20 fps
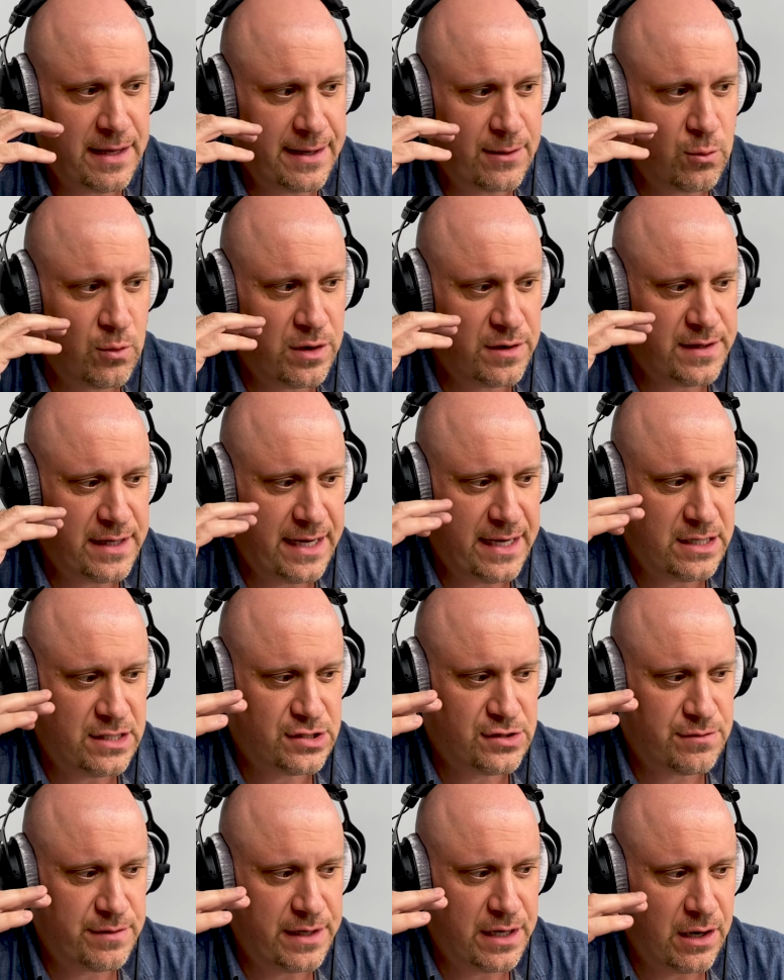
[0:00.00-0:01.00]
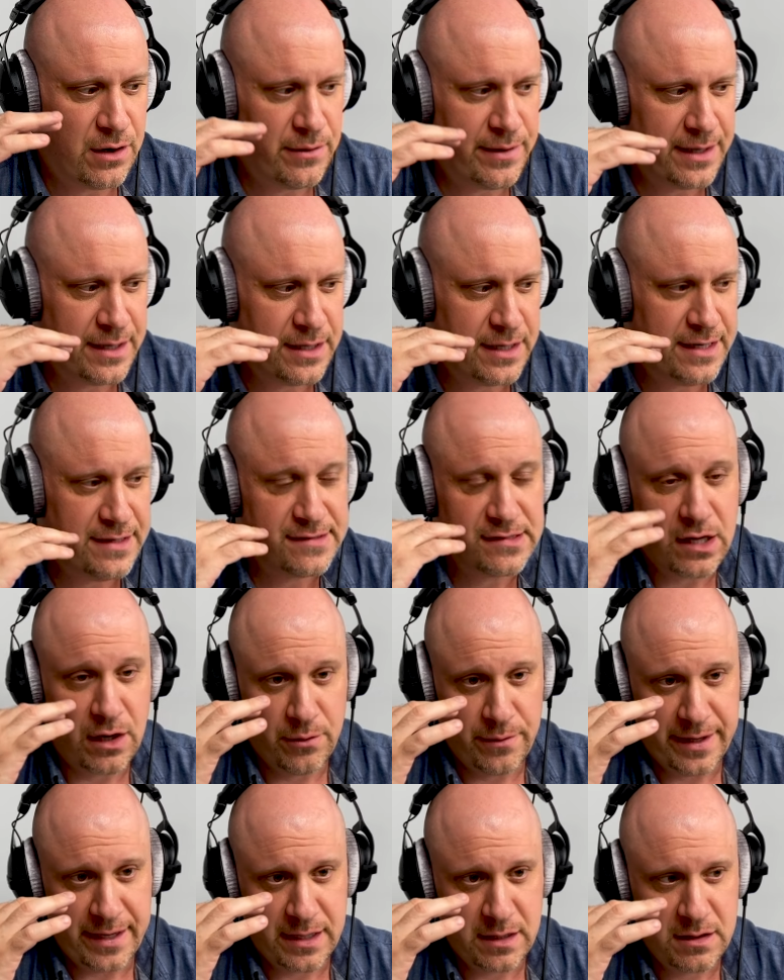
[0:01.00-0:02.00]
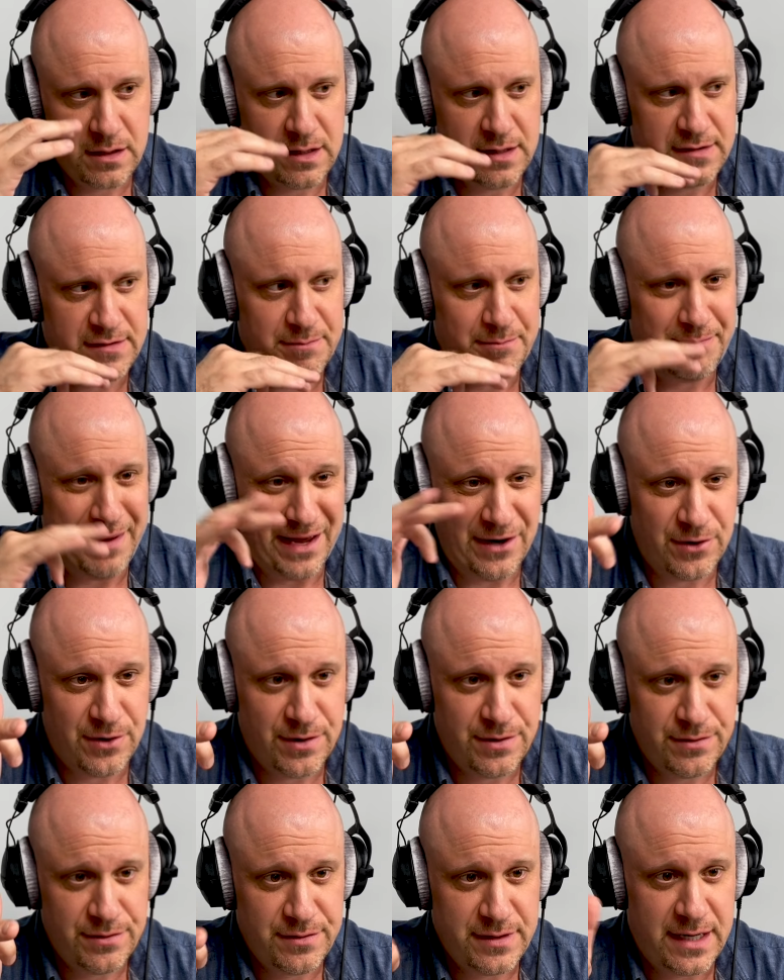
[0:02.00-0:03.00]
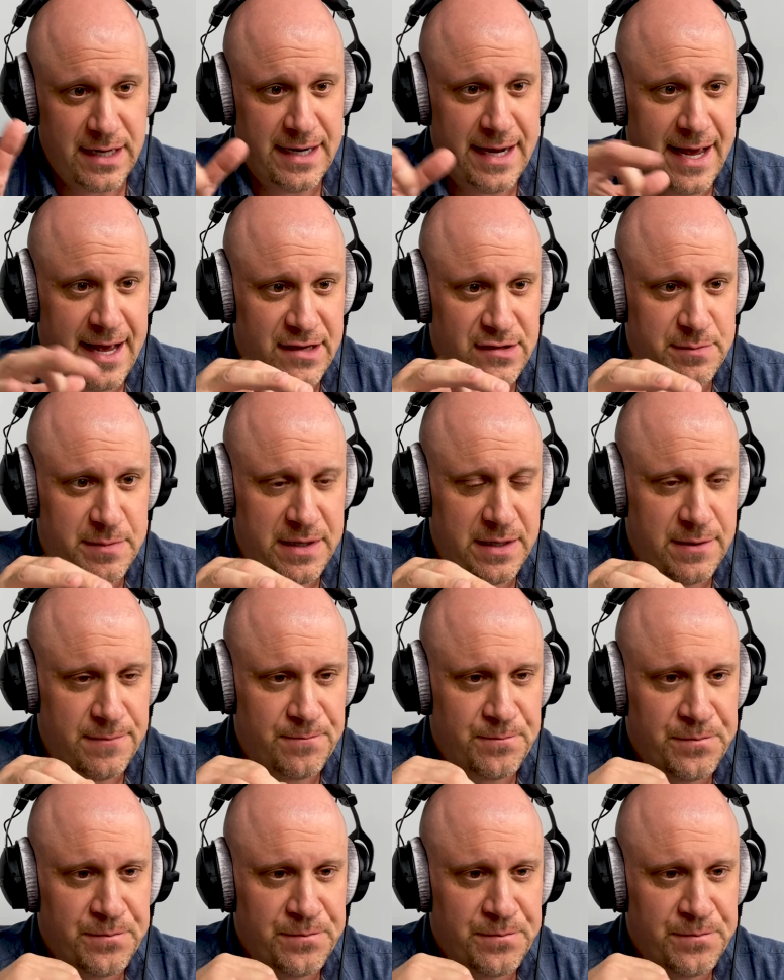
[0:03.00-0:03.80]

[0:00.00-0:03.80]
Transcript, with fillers: like, where the industry is better than it has been.